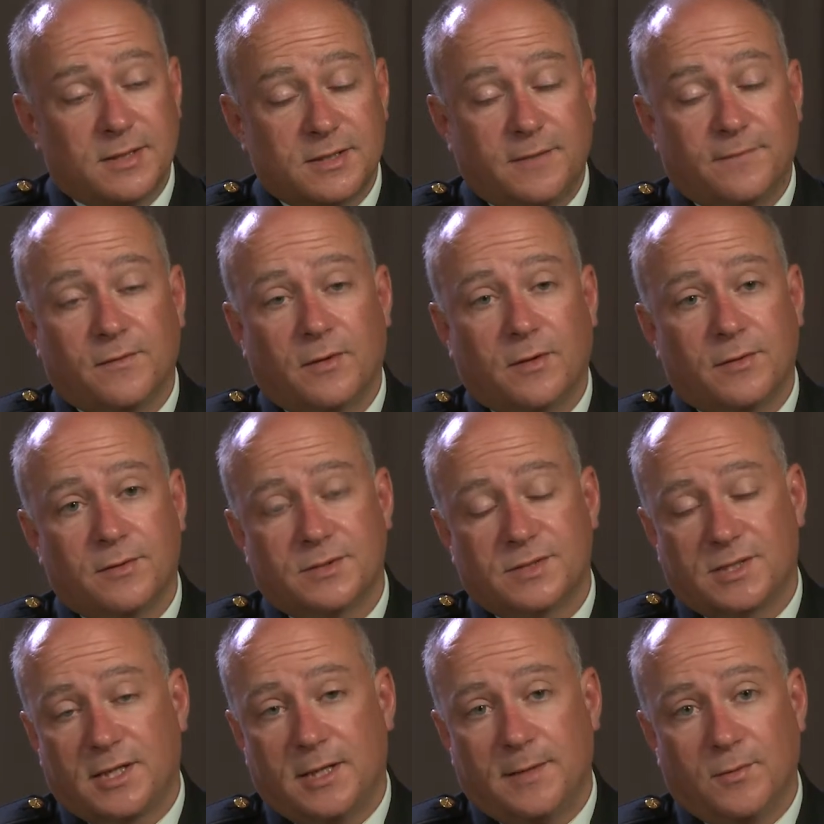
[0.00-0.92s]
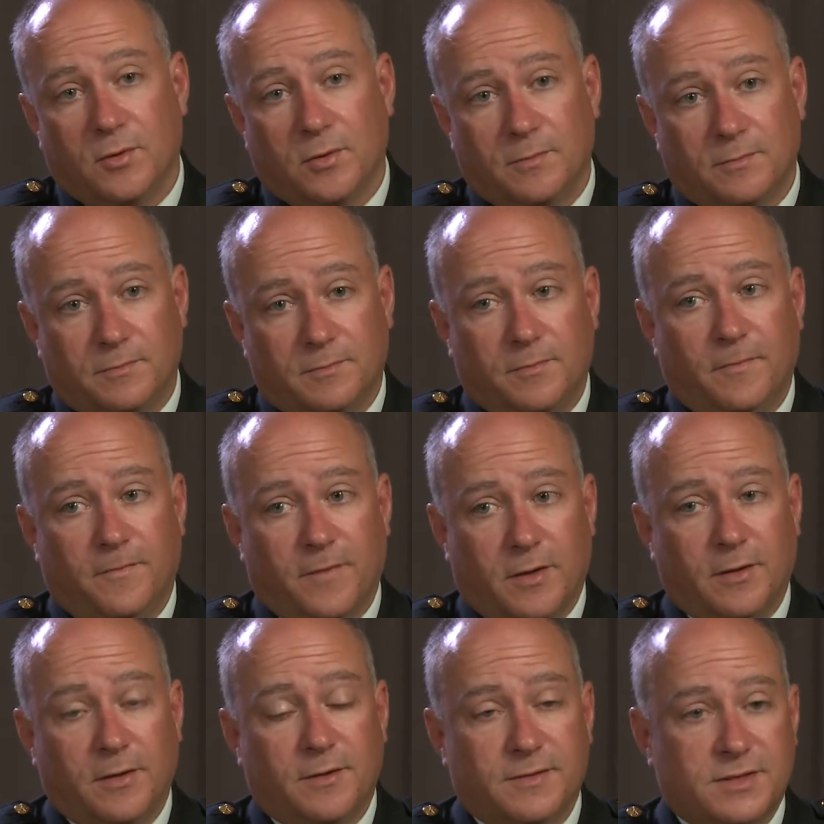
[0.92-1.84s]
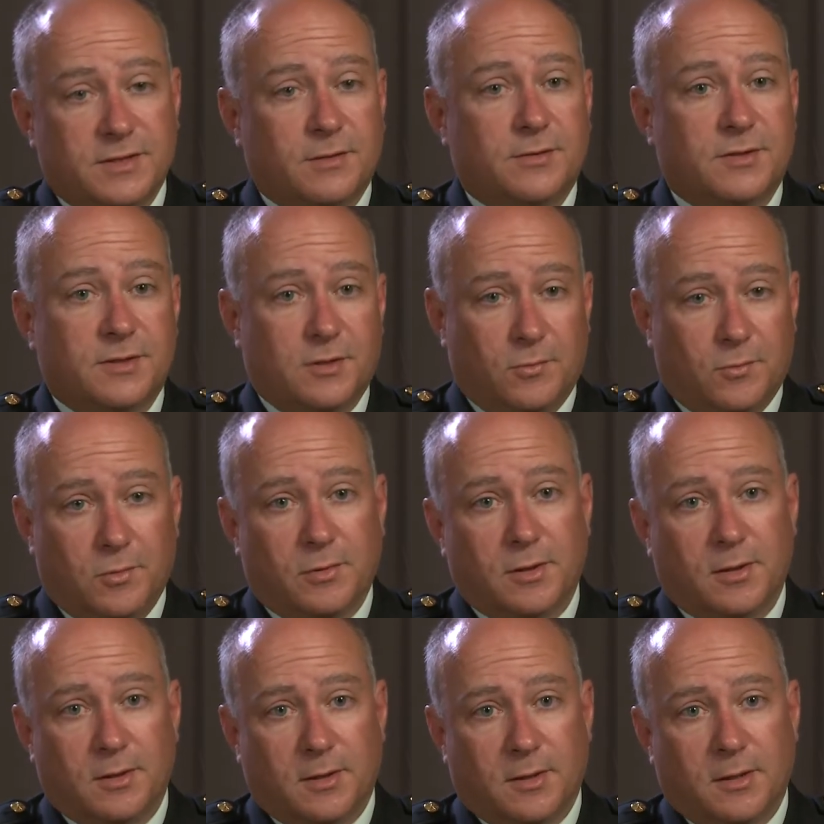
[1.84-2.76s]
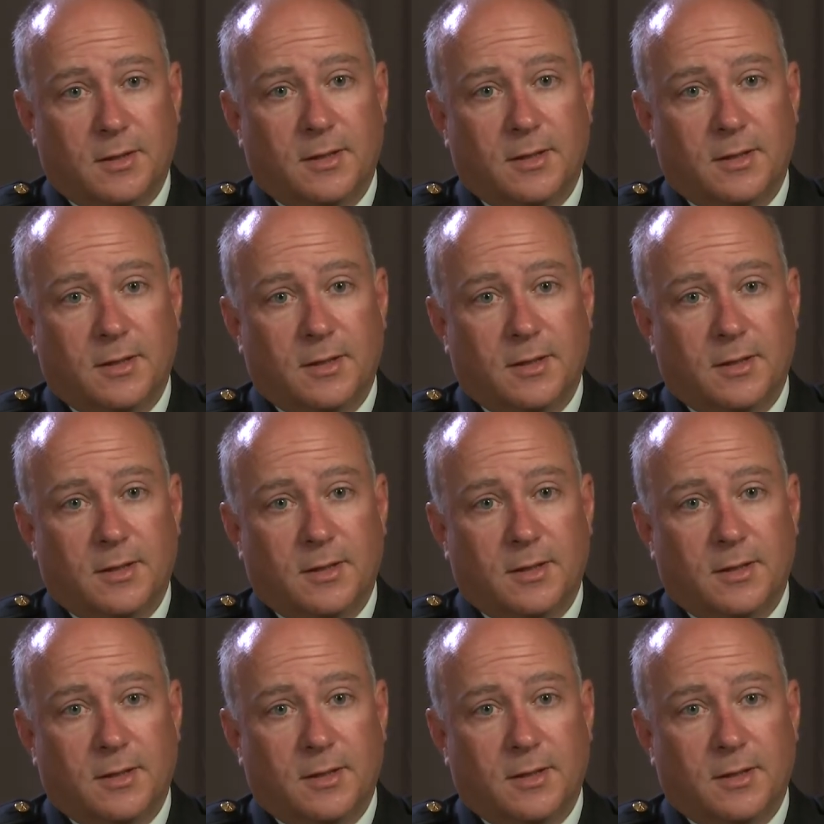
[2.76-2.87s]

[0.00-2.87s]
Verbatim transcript: several others came home very seriously wounded,